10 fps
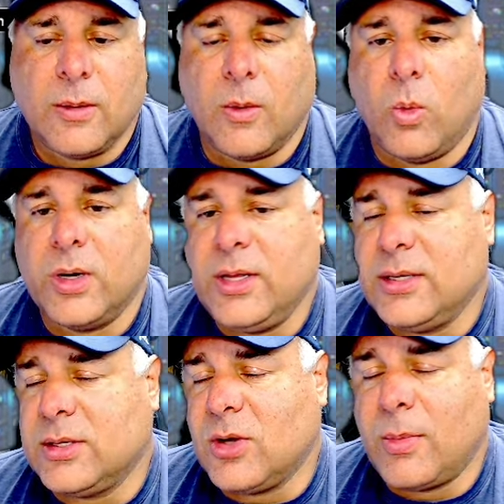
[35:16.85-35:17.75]
One of
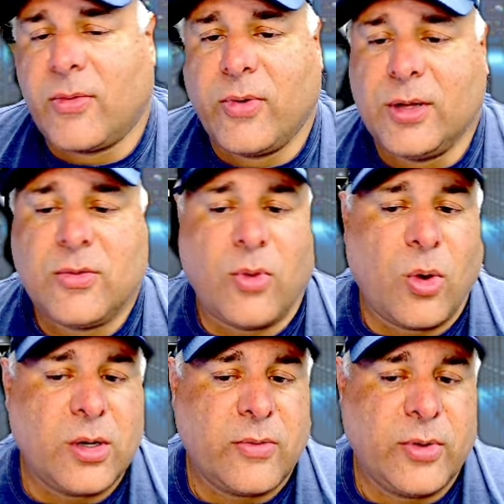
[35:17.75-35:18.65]
these is on my friend's
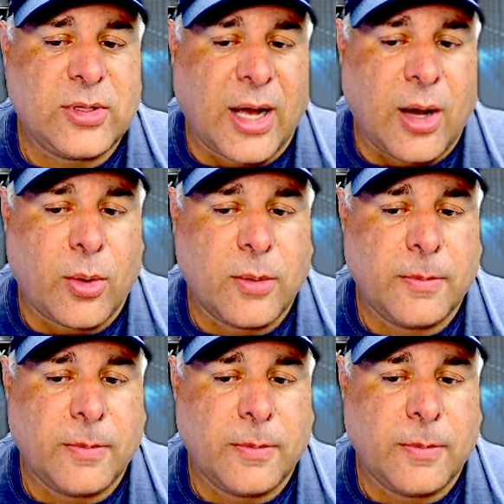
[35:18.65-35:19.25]
400-foot tower.